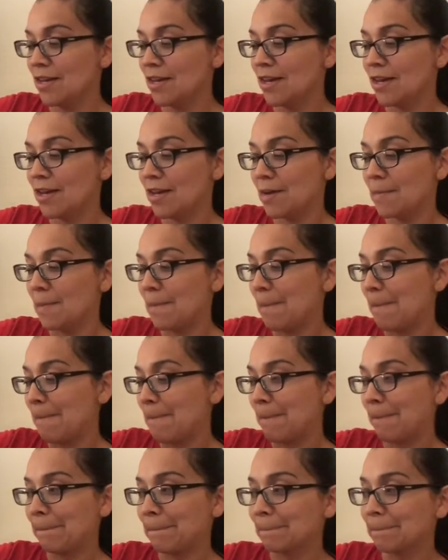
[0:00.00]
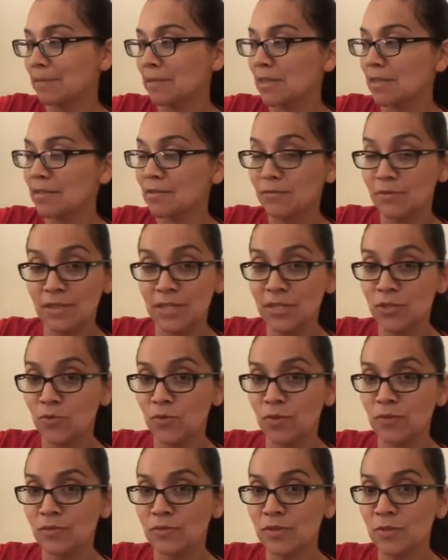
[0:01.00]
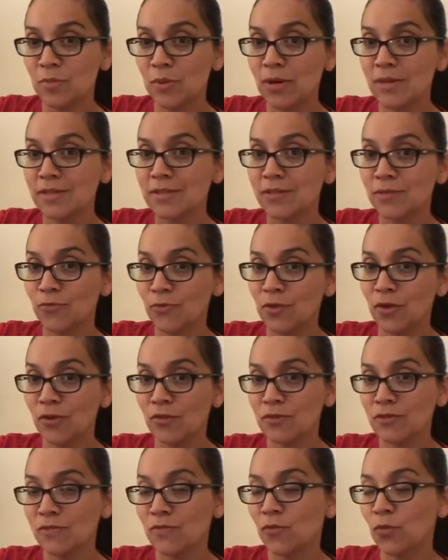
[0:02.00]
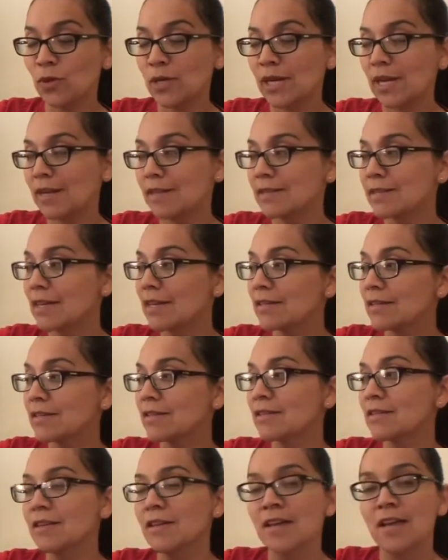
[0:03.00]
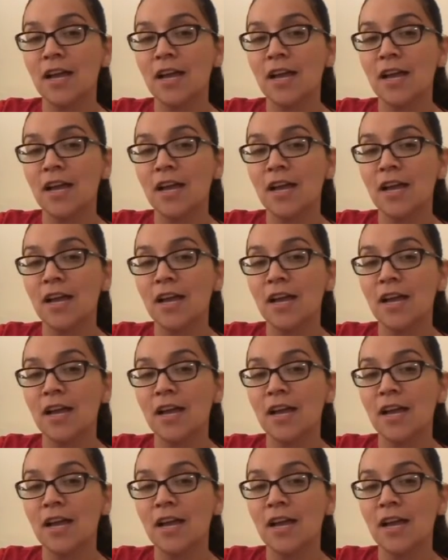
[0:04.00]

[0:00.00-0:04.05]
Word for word: Um, each one was priced at $3.48.